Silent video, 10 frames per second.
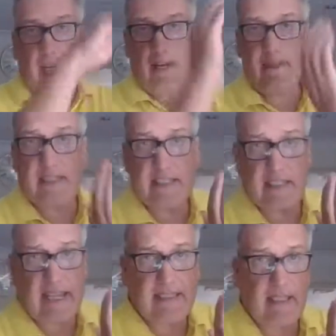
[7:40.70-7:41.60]
And in
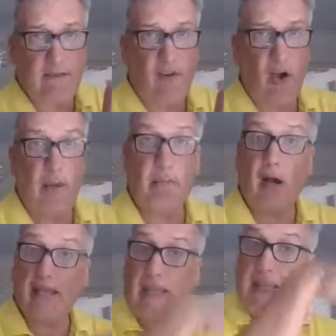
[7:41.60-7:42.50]
this satisfier
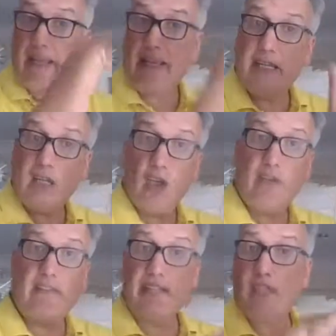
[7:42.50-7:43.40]
bucket, he
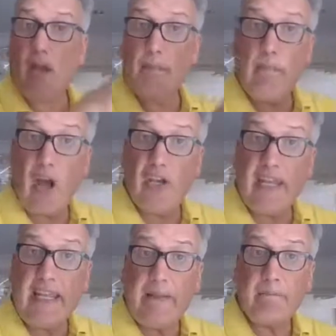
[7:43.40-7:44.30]
included things like
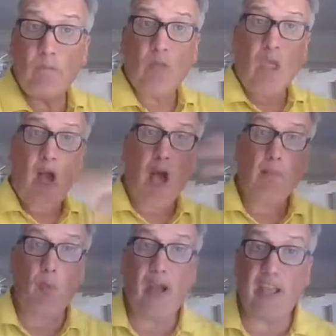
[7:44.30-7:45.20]
money,
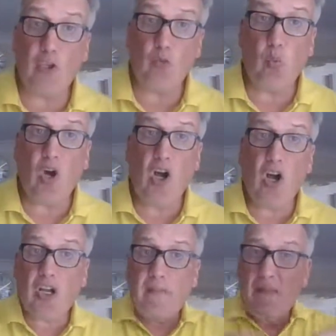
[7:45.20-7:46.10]
where you
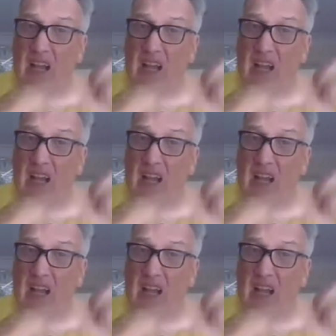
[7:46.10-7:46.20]
work.